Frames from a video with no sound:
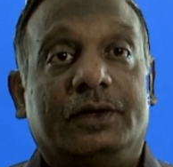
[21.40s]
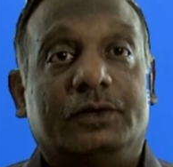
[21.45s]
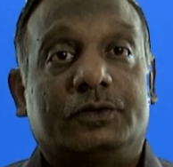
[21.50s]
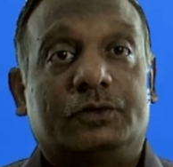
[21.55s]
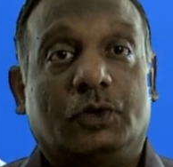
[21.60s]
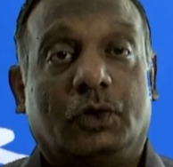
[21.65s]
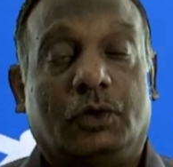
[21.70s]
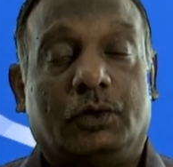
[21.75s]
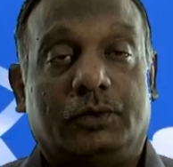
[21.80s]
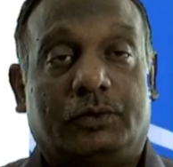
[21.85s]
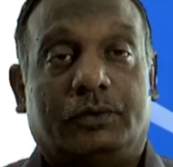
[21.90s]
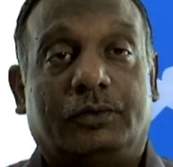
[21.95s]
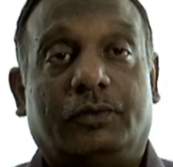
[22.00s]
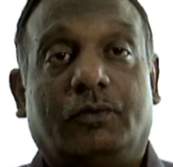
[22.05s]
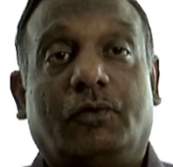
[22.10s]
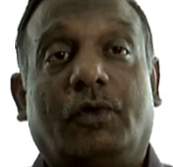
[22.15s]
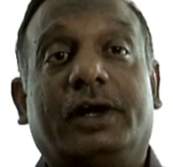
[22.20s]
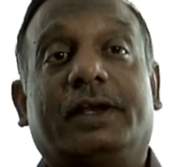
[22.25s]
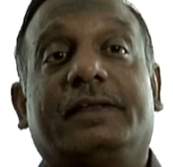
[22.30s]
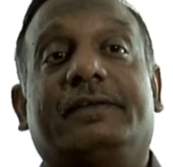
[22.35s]
So
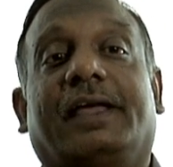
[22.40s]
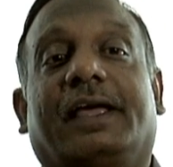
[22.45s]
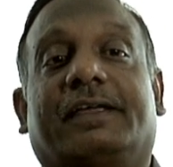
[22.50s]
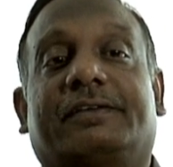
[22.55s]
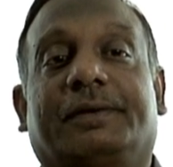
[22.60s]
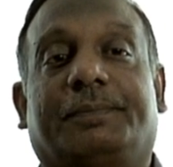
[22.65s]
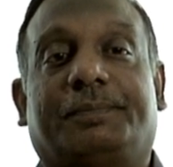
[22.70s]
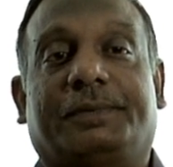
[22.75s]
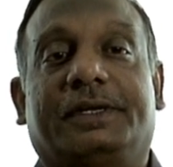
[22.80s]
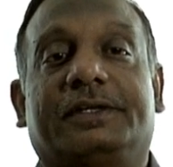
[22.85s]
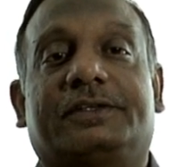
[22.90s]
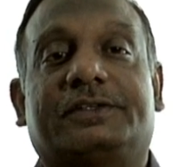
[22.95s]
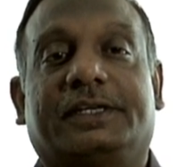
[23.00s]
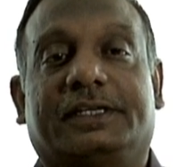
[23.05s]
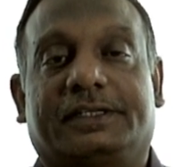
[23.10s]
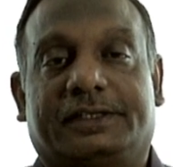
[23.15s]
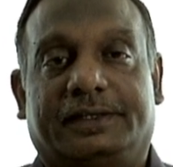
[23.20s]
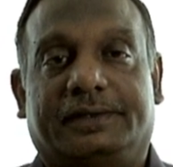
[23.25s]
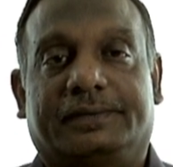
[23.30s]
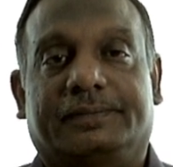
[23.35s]
what is acceptance
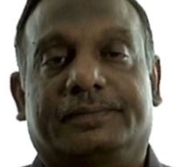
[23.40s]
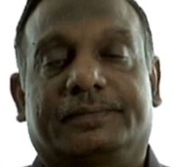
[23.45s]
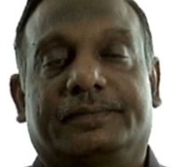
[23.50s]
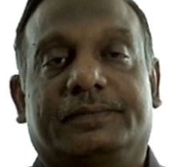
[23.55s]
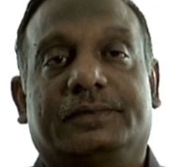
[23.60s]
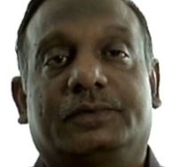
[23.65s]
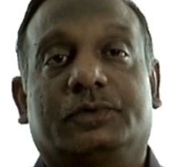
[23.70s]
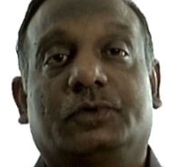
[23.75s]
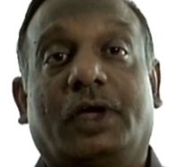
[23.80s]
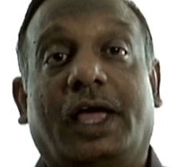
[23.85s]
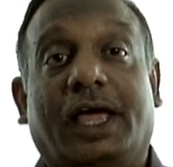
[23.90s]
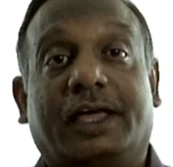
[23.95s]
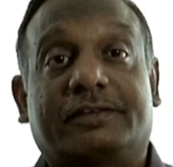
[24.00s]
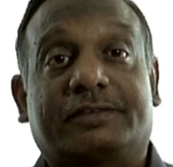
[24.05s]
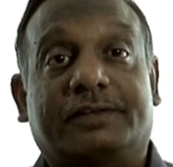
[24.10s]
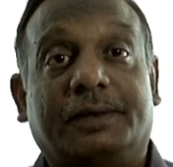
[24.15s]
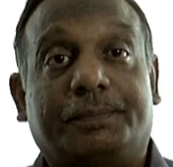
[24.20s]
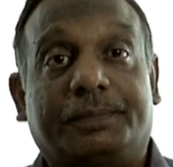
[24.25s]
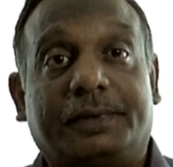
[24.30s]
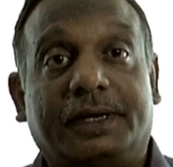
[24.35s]
testing? So
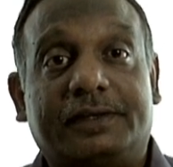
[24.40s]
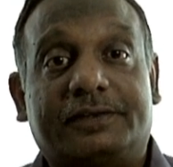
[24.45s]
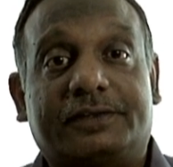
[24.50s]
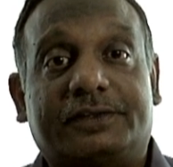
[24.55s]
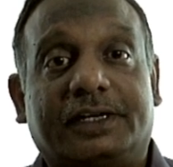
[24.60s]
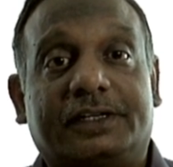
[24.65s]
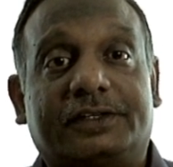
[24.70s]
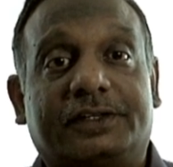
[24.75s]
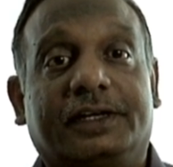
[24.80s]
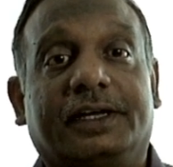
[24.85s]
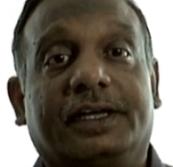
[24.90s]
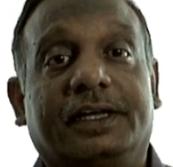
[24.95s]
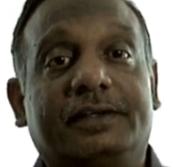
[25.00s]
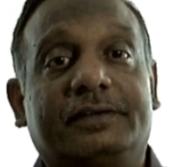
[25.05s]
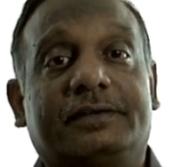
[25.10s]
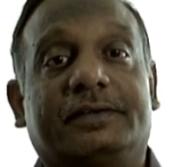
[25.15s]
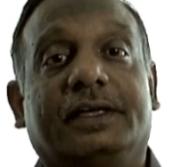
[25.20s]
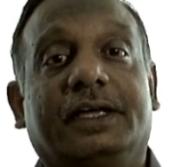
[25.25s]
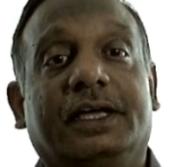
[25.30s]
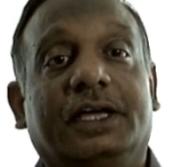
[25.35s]
acceptance testing
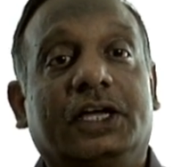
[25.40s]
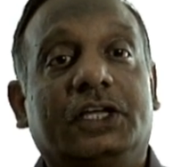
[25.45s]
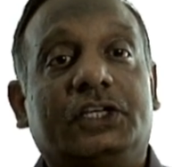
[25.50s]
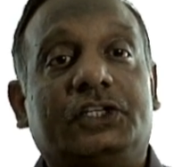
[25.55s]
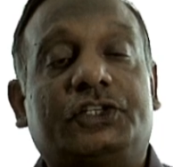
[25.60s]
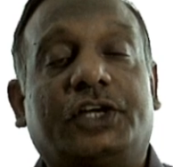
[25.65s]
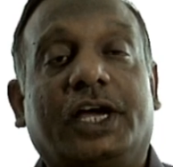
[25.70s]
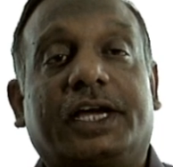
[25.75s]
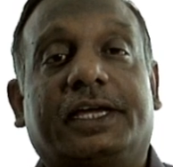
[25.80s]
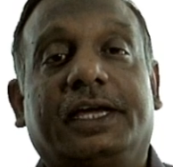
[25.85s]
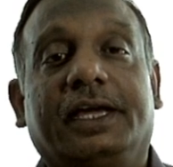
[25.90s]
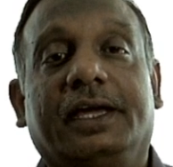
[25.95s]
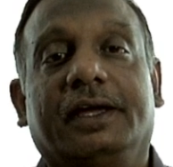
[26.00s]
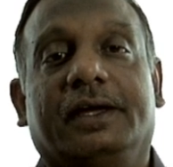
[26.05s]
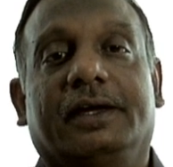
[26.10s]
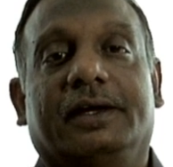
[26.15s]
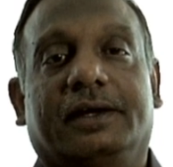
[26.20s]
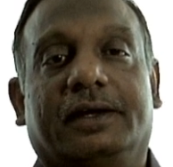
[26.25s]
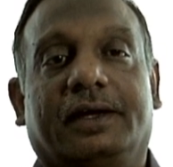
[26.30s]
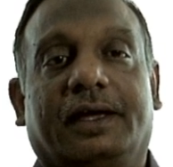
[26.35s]
is
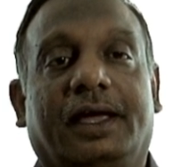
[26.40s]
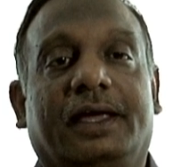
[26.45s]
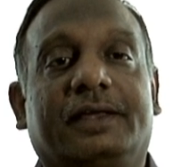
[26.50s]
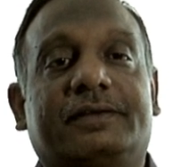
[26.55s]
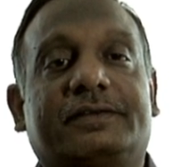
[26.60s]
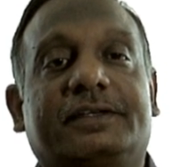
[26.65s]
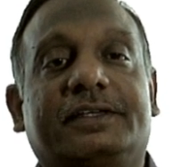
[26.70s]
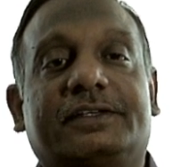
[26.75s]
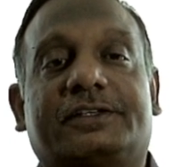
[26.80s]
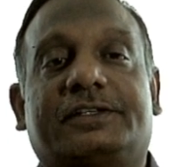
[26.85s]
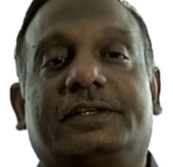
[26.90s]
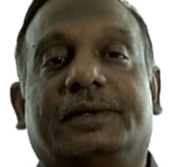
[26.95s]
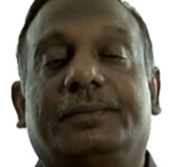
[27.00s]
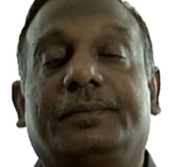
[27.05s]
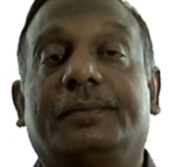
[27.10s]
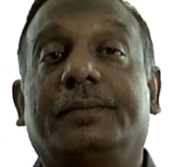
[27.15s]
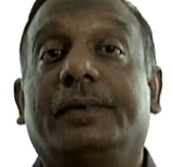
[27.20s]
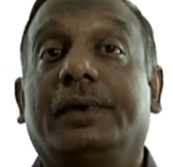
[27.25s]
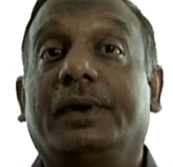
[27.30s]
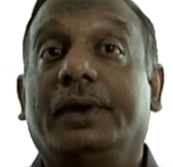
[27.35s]
checking a
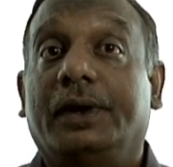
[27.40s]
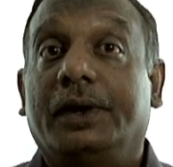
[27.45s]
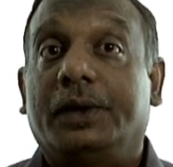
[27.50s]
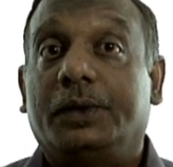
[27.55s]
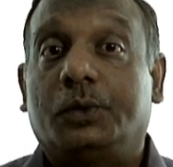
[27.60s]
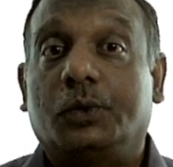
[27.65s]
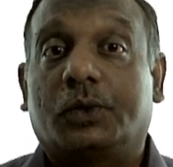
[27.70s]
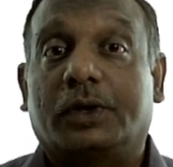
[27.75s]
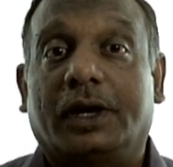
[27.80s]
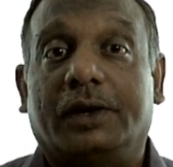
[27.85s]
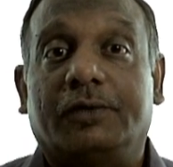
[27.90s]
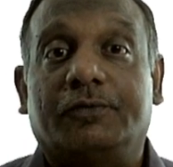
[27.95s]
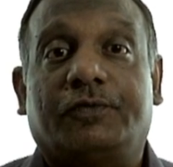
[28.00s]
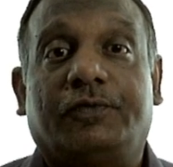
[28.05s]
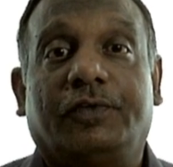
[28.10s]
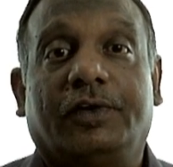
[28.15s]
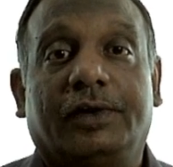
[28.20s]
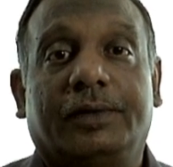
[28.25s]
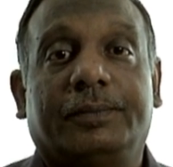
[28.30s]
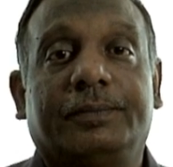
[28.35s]
system to
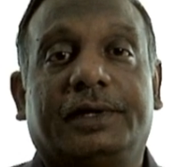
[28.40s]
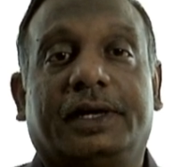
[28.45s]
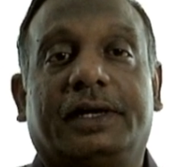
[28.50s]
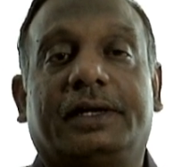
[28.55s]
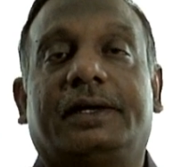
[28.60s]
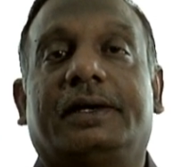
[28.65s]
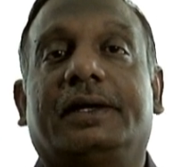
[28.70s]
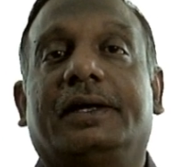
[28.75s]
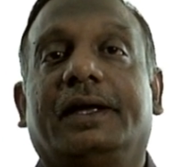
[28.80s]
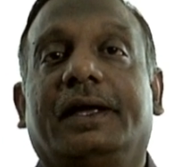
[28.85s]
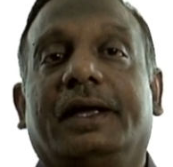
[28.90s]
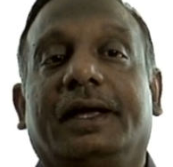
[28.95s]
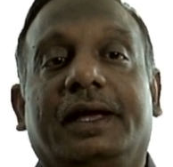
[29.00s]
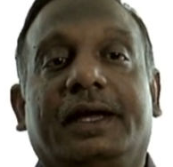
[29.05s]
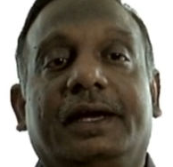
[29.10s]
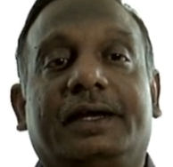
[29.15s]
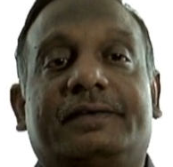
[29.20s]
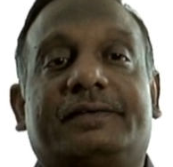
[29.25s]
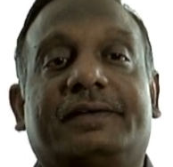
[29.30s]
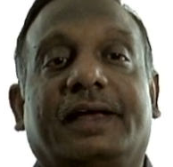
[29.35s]
confirm that
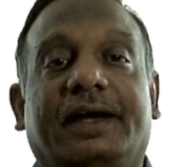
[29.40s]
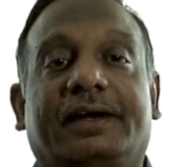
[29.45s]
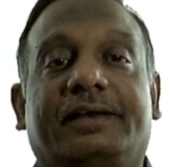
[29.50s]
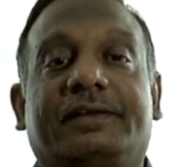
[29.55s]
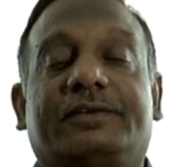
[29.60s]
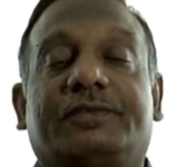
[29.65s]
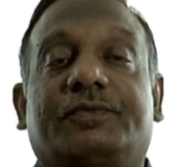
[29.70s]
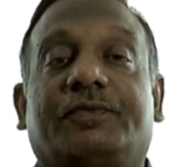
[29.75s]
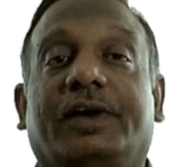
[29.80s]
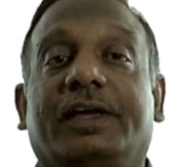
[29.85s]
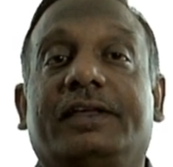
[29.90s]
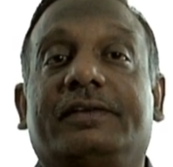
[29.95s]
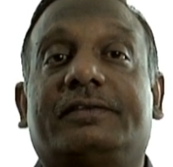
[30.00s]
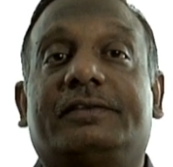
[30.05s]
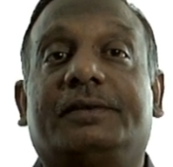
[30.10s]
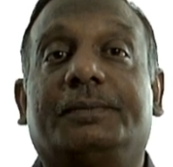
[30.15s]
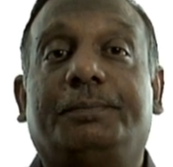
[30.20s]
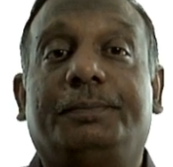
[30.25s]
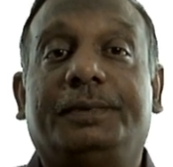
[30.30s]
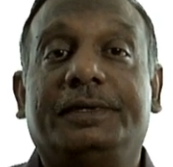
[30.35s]
it satisfies
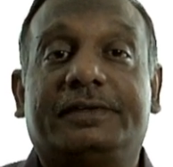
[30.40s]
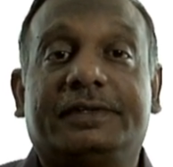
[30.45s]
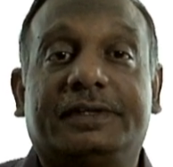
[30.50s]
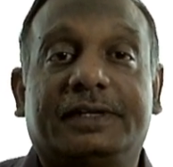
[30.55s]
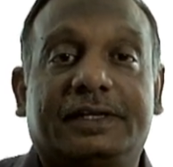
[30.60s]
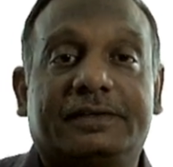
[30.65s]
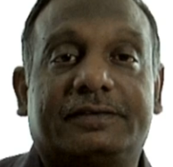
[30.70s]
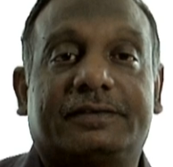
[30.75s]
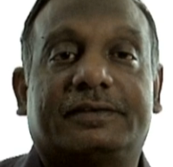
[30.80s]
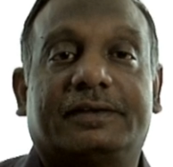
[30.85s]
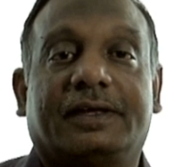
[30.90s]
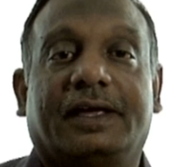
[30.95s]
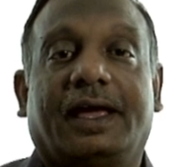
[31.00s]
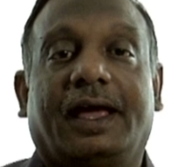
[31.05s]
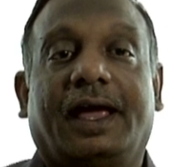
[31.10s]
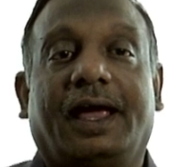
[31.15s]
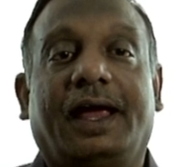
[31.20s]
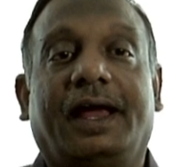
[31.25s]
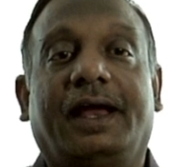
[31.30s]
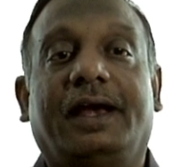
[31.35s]
the business
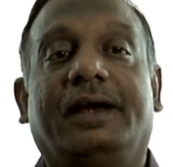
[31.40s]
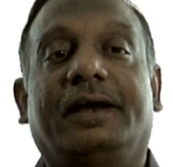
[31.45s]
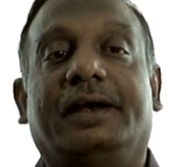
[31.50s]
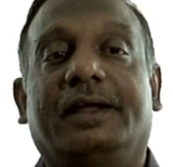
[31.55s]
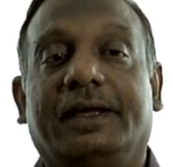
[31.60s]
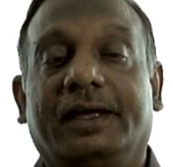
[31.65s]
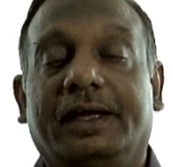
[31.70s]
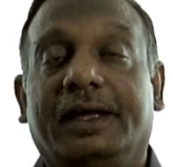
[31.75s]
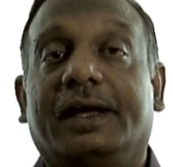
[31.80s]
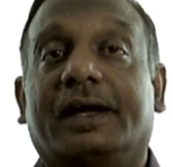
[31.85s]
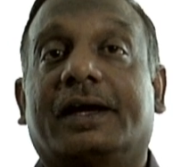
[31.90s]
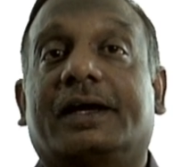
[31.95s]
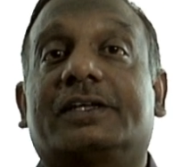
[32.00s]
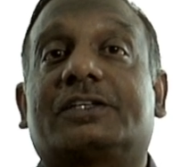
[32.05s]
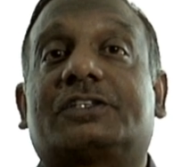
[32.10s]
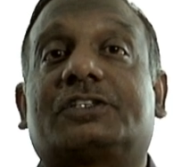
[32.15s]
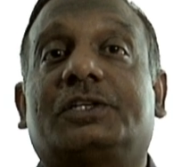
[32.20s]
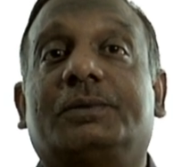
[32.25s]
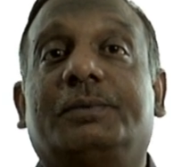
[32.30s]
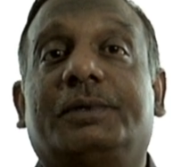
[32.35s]
and
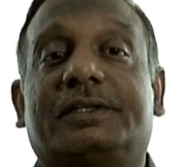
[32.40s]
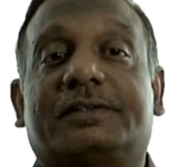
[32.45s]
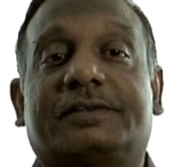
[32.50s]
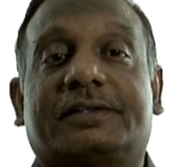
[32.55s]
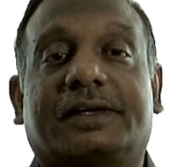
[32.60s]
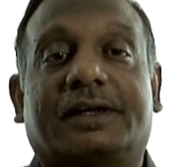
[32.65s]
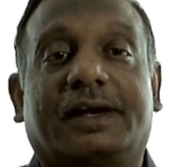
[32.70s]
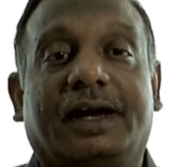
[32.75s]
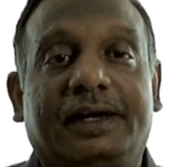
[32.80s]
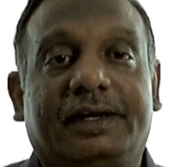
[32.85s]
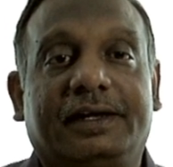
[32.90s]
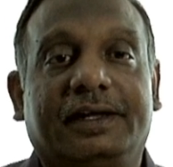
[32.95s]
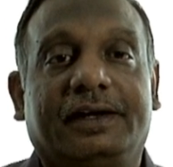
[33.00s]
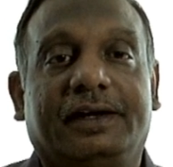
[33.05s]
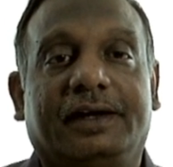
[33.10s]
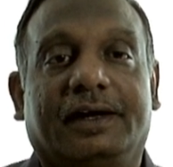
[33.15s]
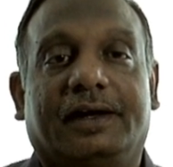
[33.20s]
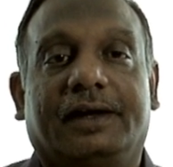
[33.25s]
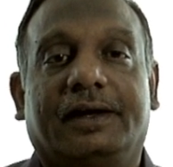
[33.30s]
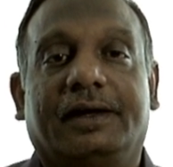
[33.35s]
customers
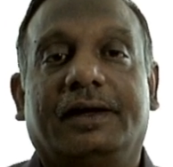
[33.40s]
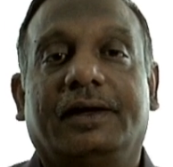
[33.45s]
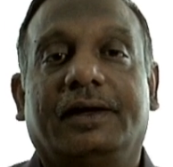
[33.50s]
criteria